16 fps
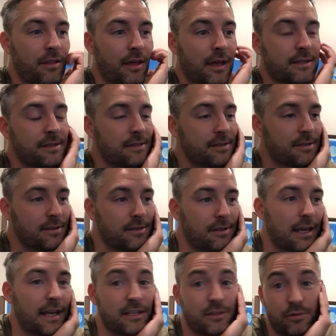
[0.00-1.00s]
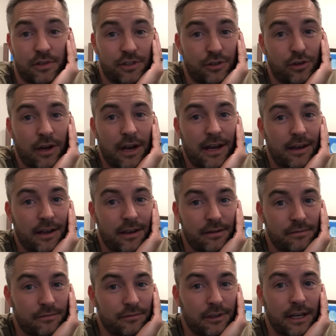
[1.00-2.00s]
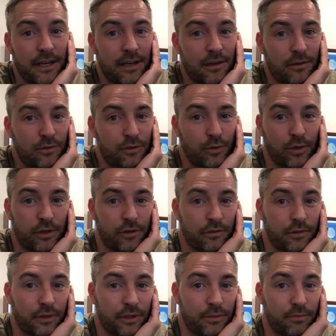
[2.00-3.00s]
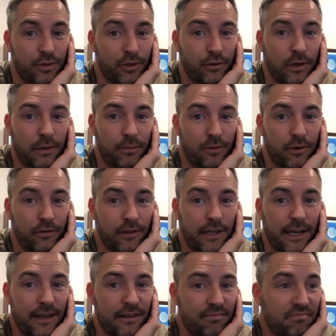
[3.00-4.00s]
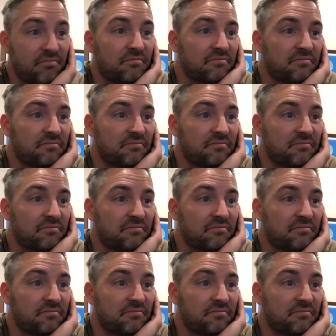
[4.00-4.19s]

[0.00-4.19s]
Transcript: that's what's trending right now. Twitter really blew up over that.